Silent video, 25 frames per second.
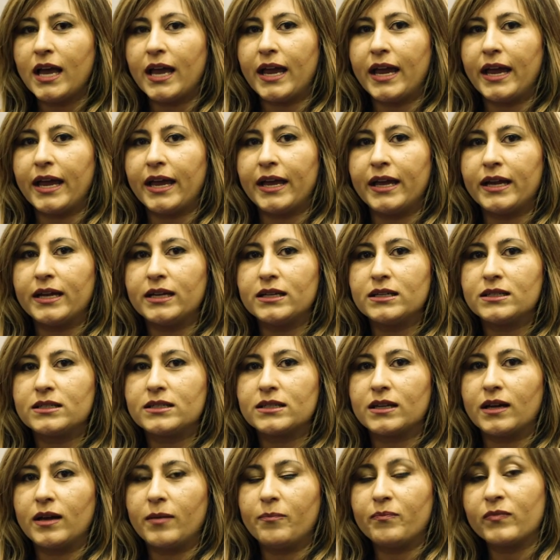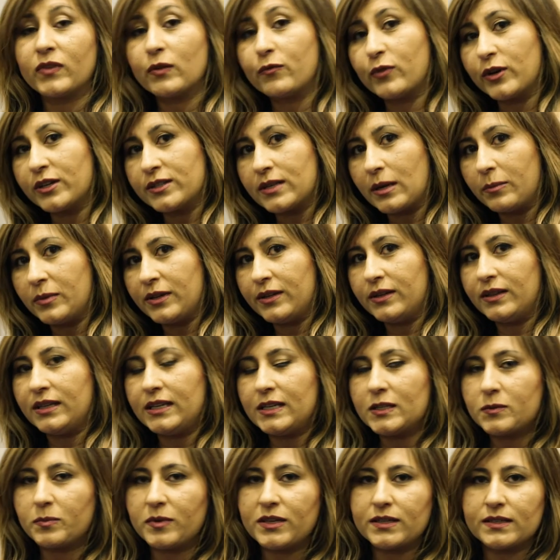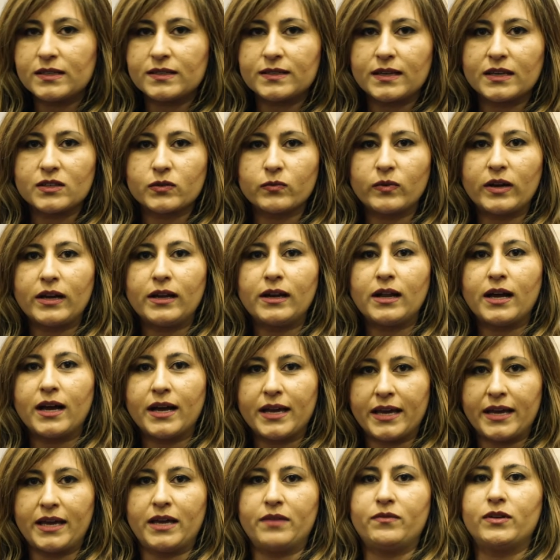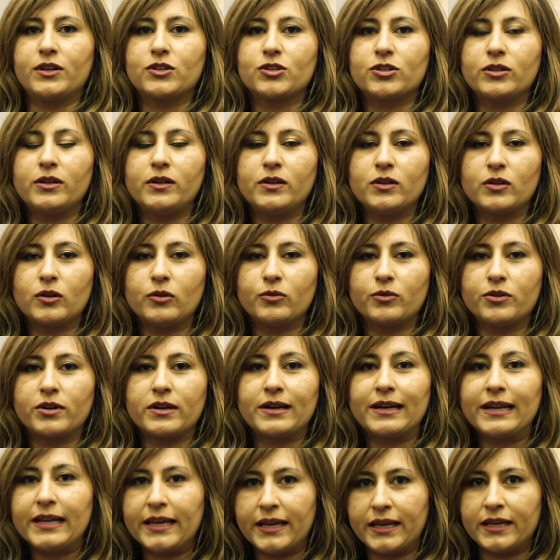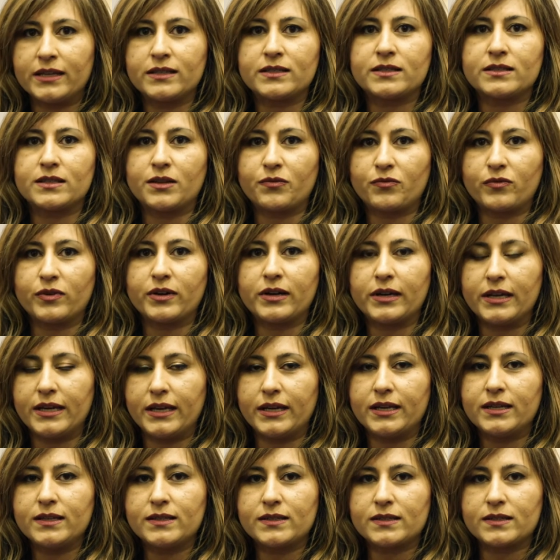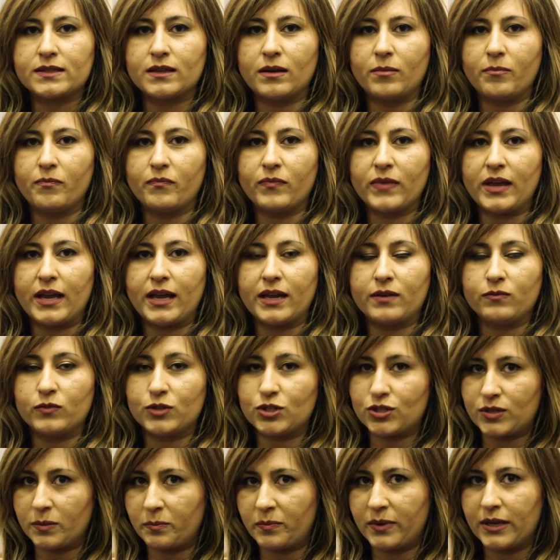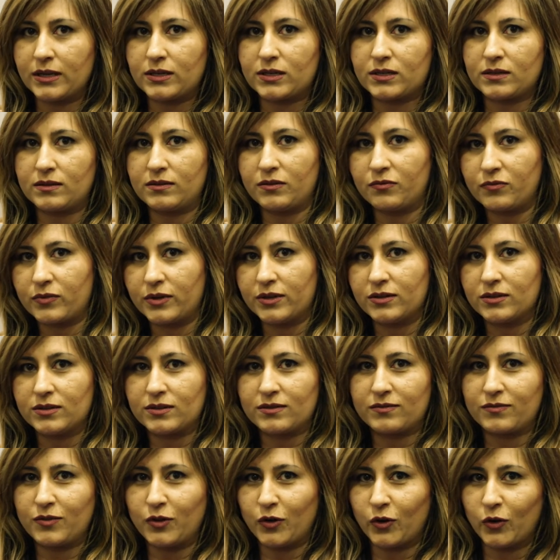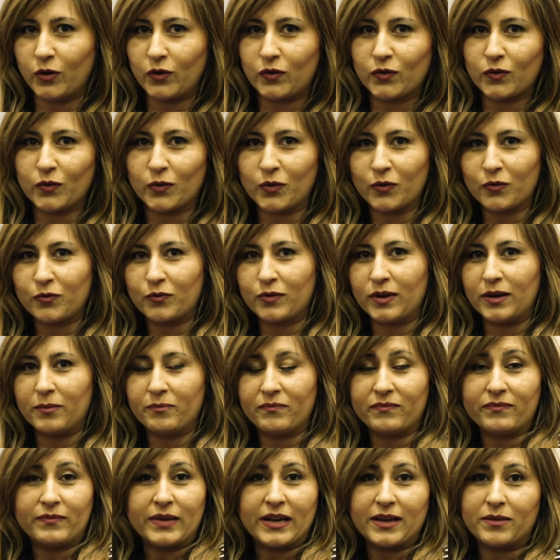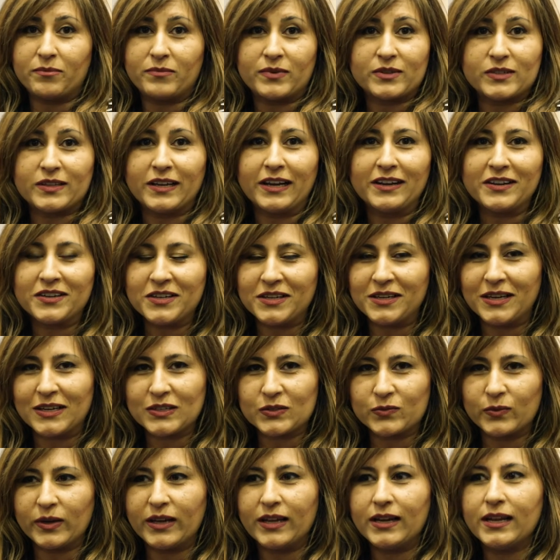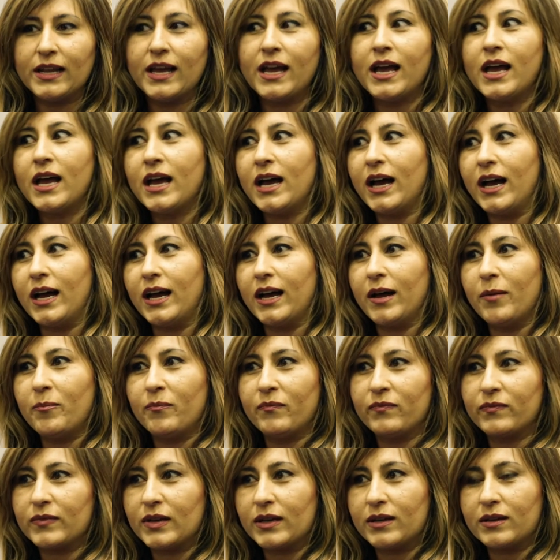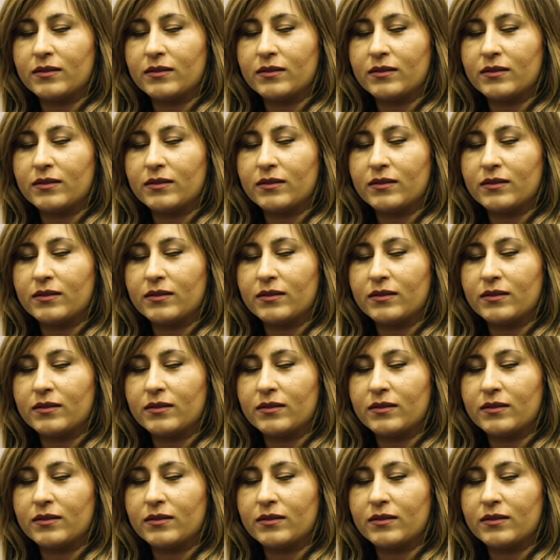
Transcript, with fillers: and um, for example in these pieces as well I have actually included layers, different layers um, and which depict different you know sort of um, my personality as well. Um,